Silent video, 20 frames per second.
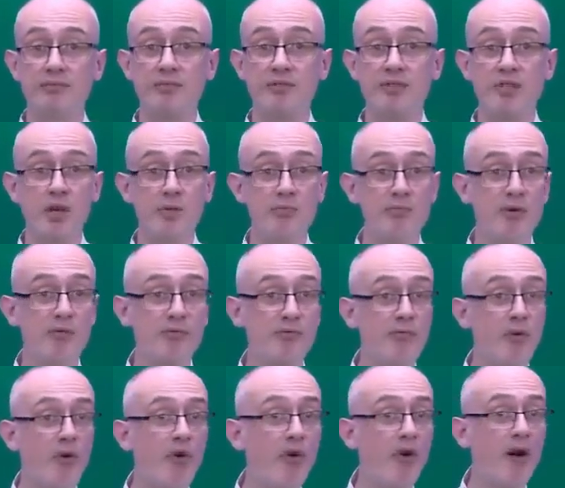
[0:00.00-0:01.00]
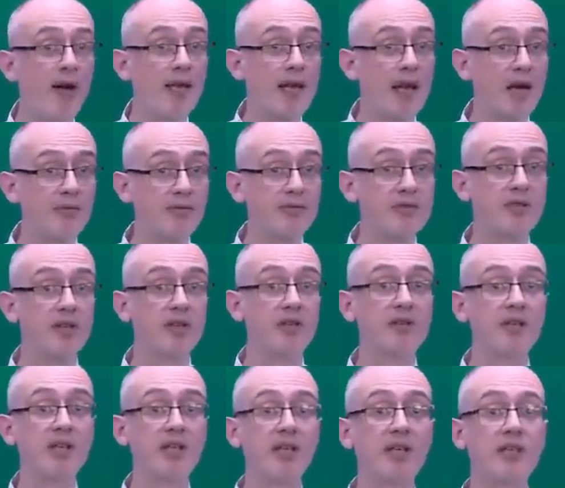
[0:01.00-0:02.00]
So before and after
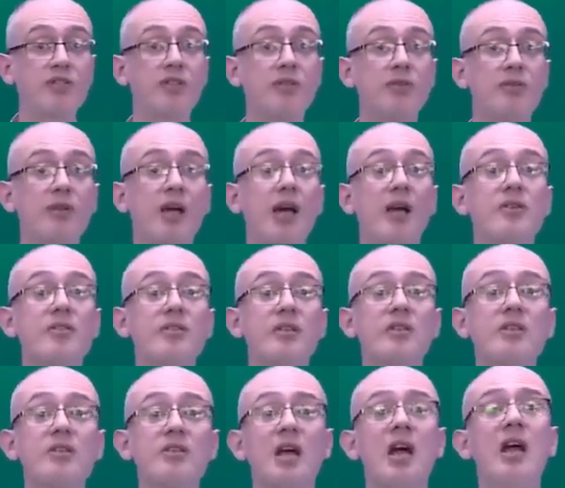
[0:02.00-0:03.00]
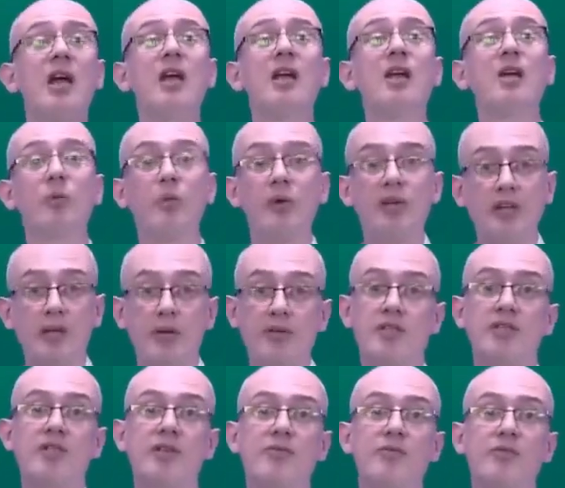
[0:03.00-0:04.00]
the year 2000, we use
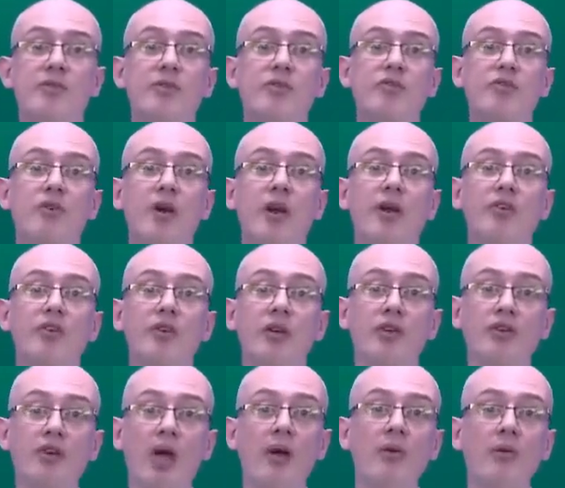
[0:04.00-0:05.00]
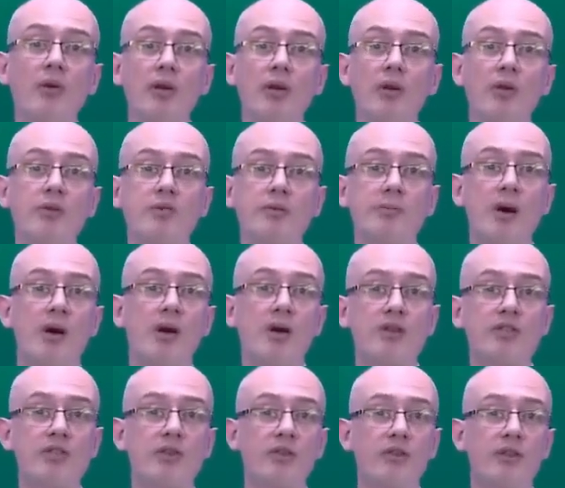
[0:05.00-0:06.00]
a different structure. Don't lose
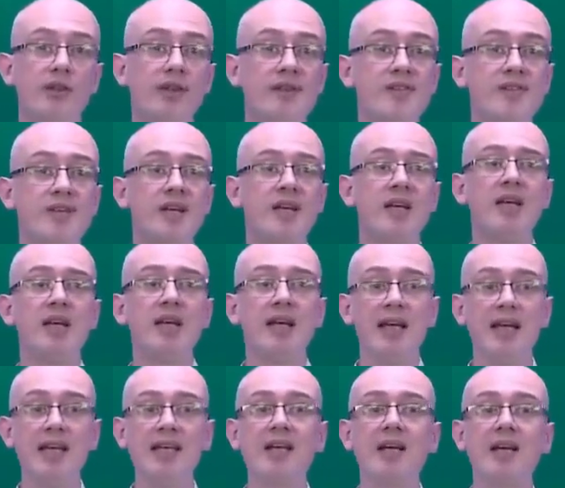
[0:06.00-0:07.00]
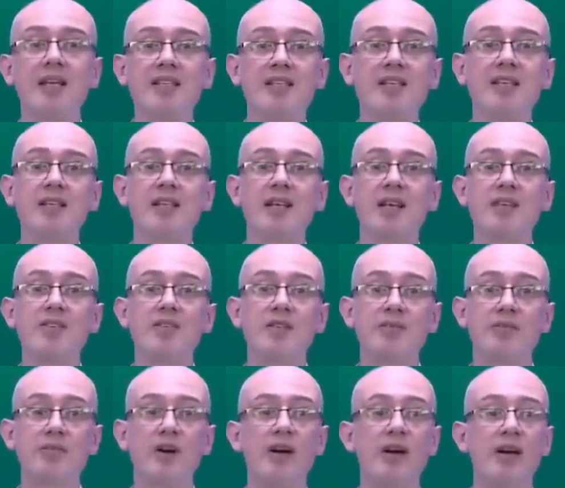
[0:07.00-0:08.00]
marks on this. In
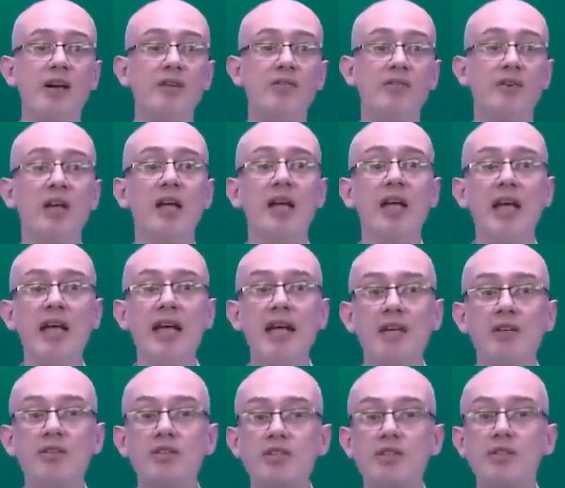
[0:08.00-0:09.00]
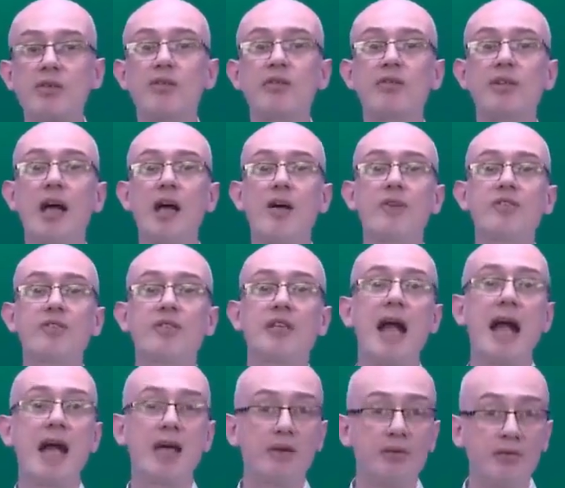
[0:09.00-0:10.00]
1995, in
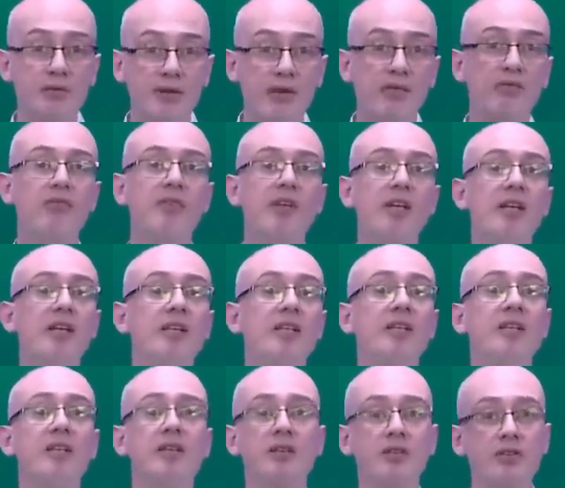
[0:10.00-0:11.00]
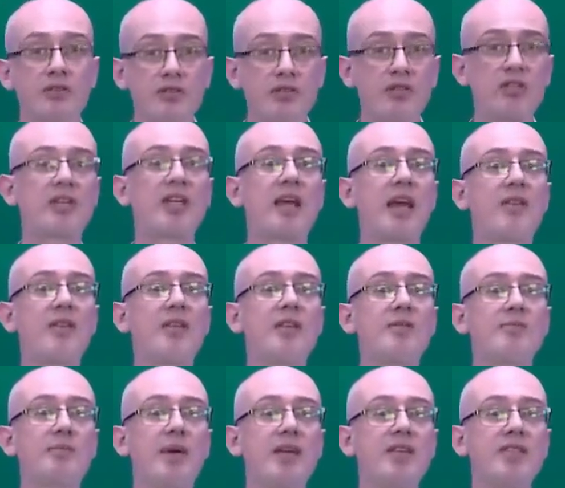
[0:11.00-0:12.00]
2015. Just get
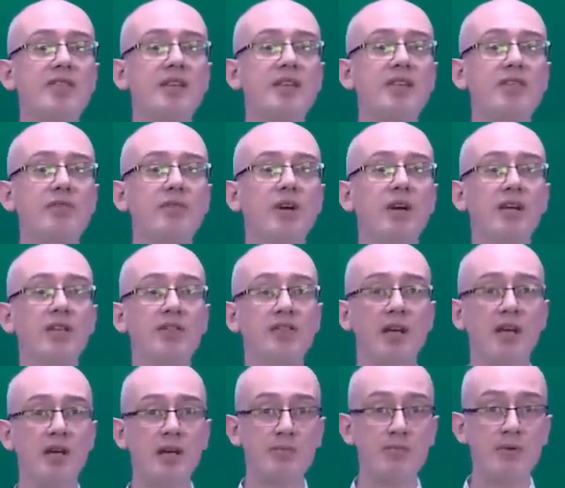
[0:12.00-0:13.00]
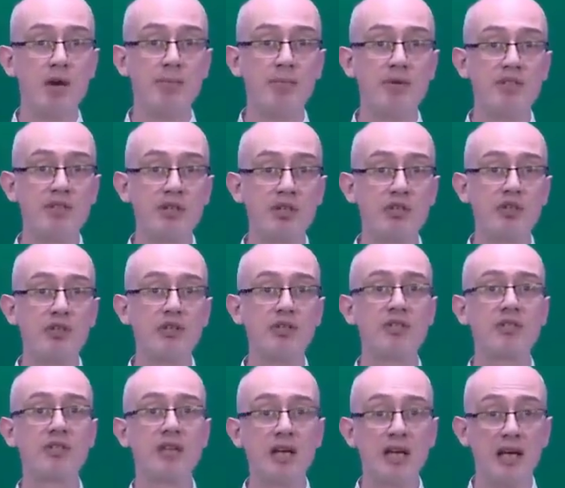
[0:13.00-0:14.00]
these basics right.
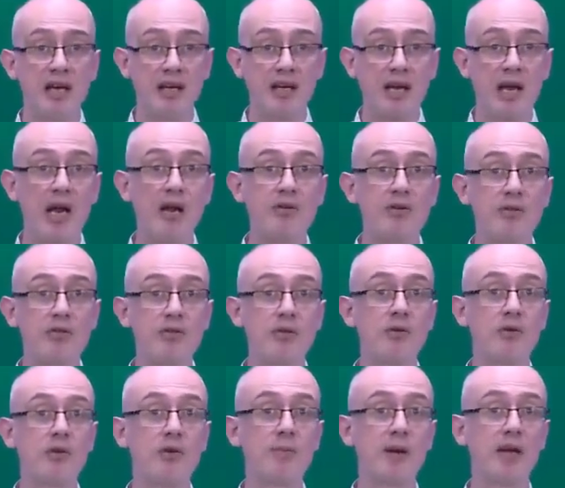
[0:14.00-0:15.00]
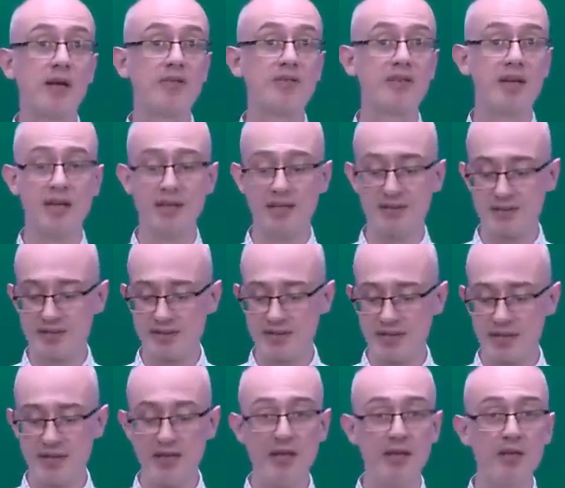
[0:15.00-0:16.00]
Prepositions and how you talk about dates.
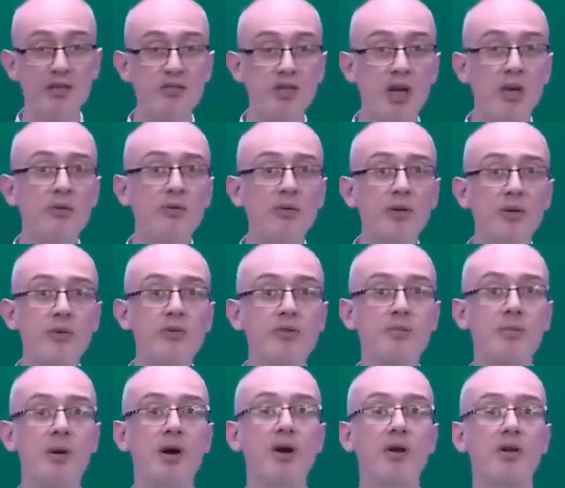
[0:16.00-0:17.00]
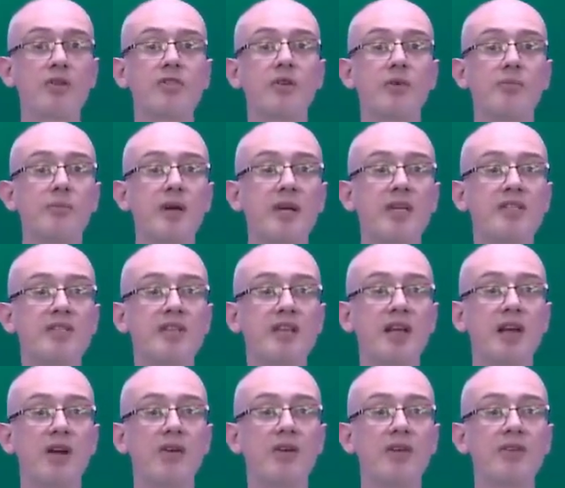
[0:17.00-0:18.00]
Don't lose marks on basic
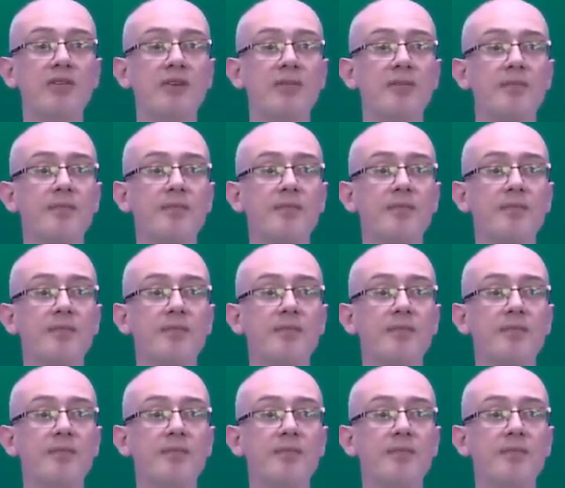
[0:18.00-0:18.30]
errors.